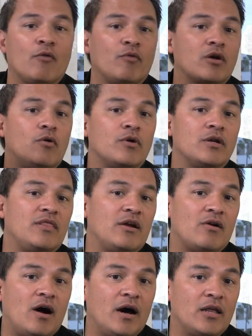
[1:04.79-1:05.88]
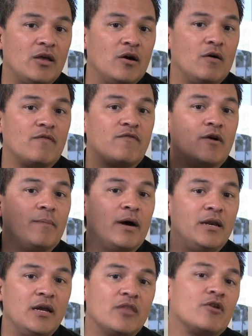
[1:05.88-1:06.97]
recorded their audio from
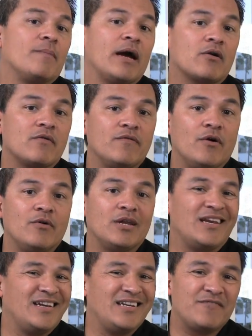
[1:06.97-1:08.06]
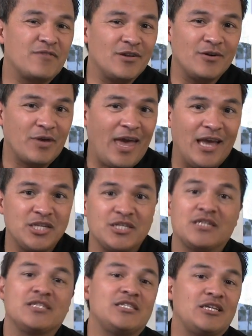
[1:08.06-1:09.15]
another microphone in a different
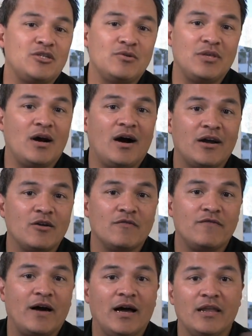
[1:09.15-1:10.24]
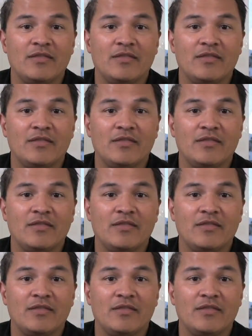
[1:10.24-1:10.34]
location, sent you the audio file,